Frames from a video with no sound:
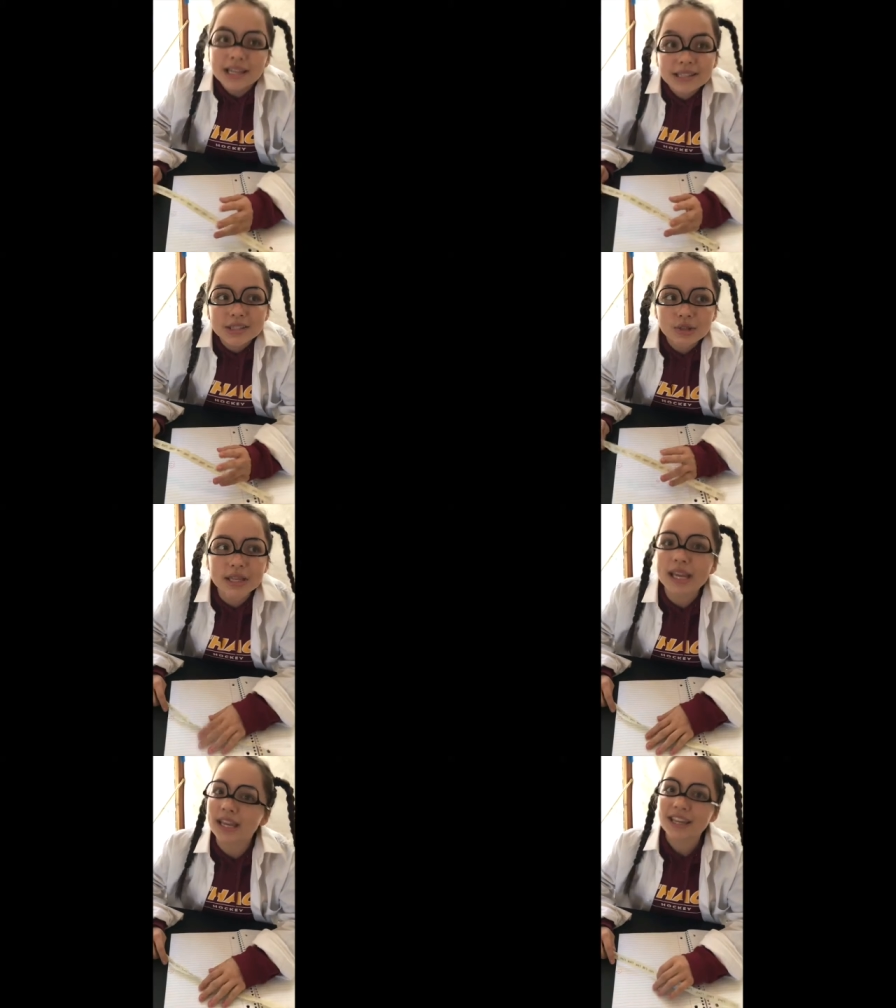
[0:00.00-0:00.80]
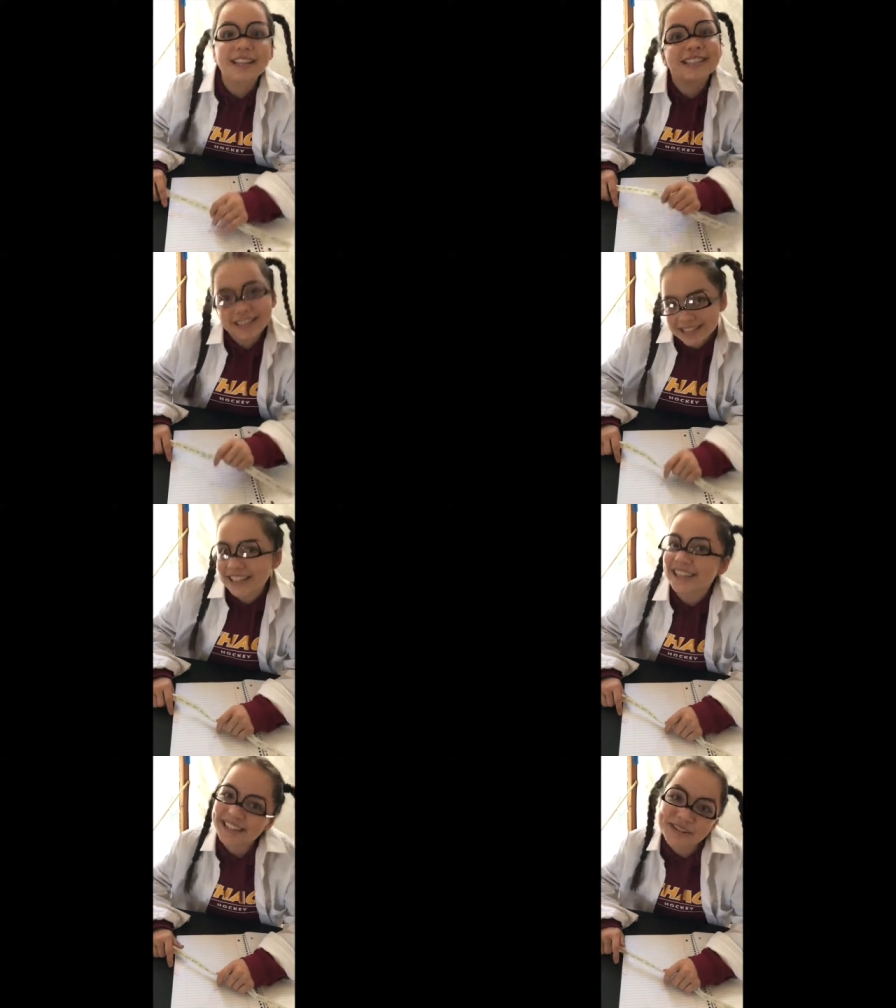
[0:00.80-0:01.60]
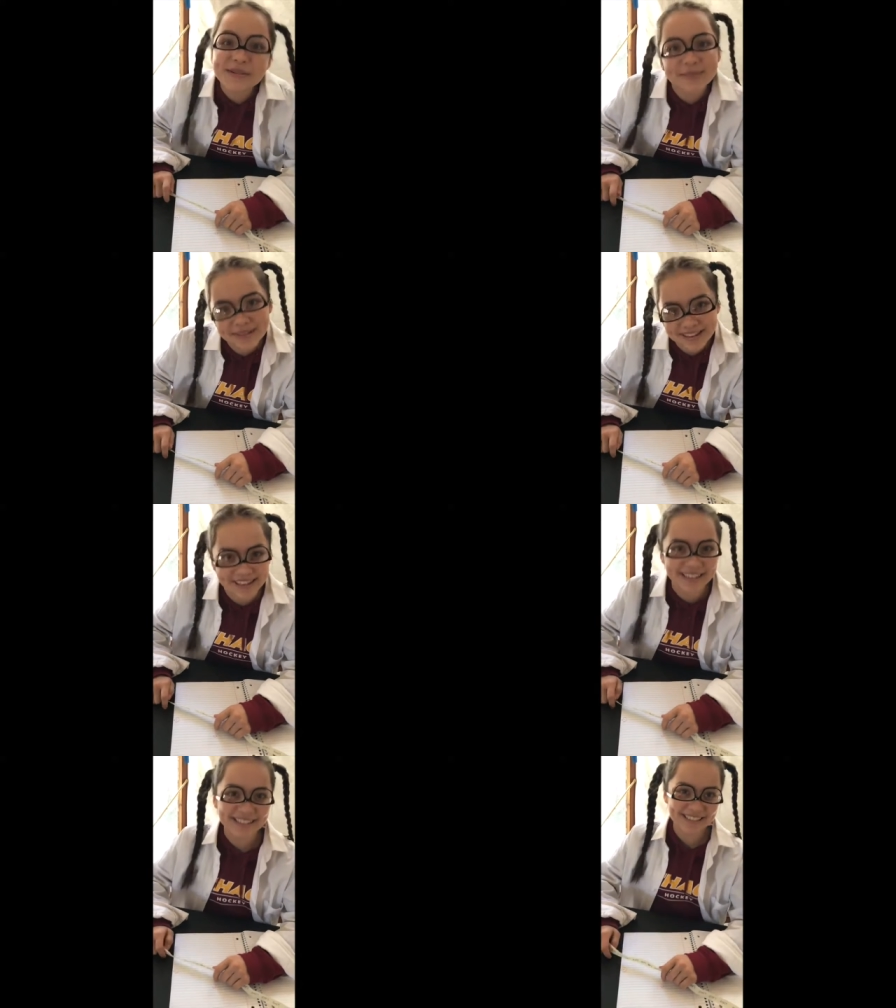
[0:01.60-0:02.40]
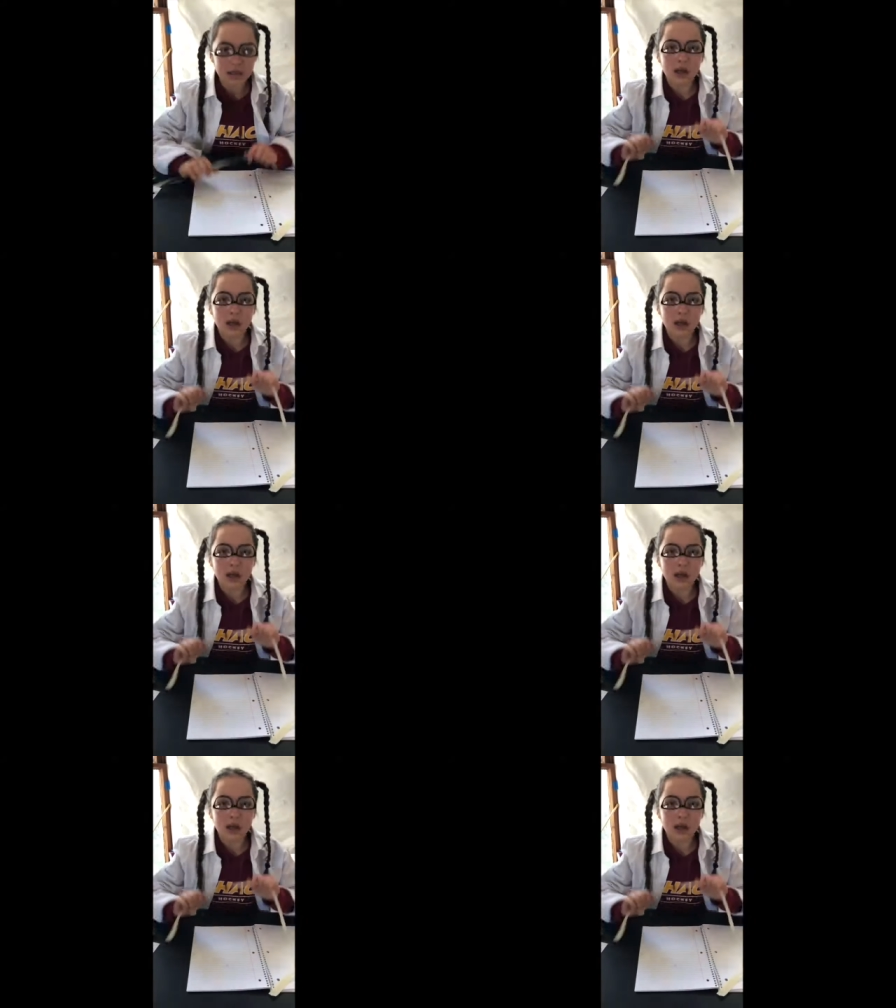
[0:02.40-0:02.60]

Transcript: it's unique, just like you and me.